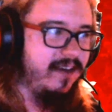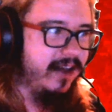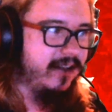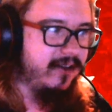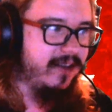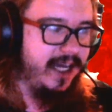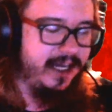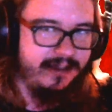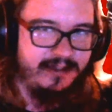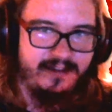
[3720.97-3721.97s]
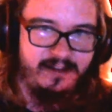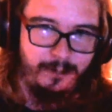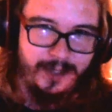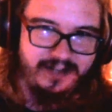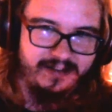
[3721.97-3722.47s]
other than this
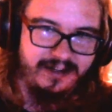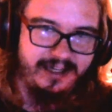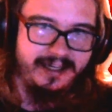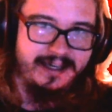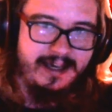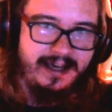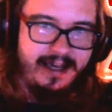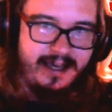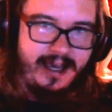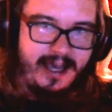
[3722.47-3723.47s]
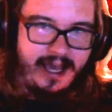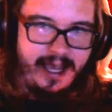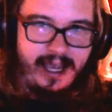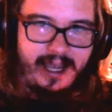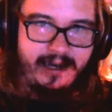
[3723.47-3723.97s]
PC
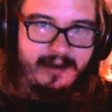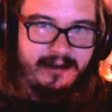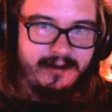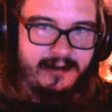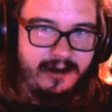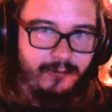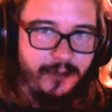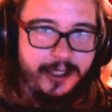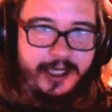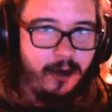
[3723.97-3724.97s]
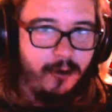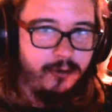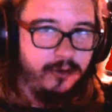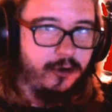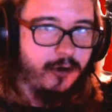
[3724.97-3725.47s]
and a really
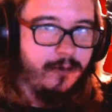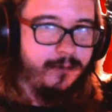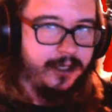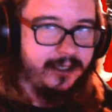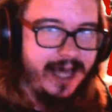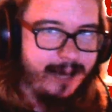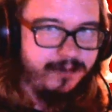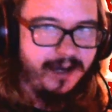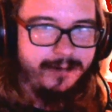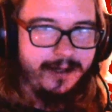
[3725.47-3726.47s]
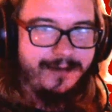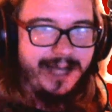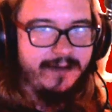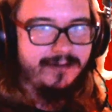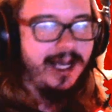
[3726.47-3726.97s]
old Chromebook laptop that we
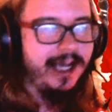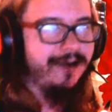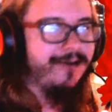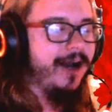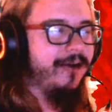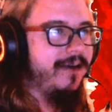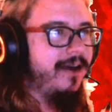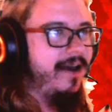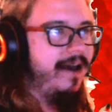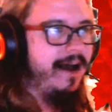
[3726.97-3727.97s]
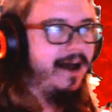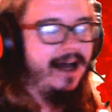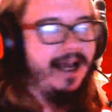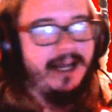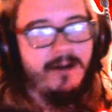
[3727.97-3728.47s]
have lying around.
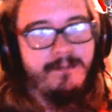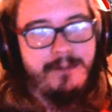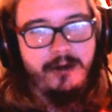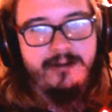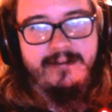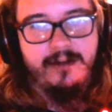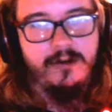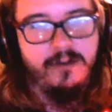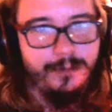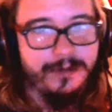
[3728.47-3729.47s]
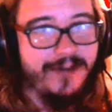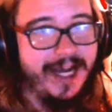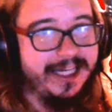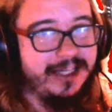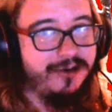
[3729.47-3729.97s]
And on both of those,
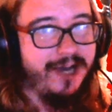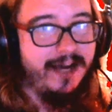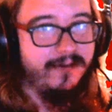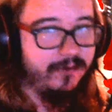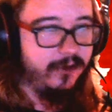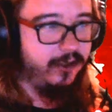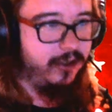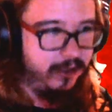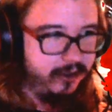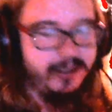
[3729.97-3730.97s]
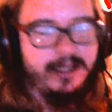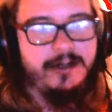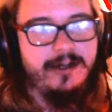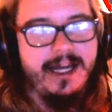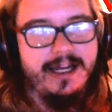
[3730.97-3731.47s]
provided you have good
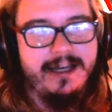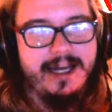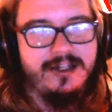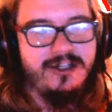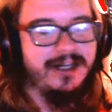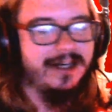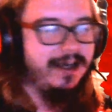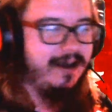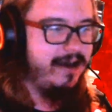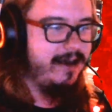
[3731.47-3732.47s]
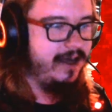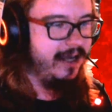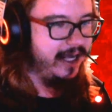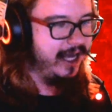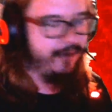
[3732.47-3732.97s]
internet connection, it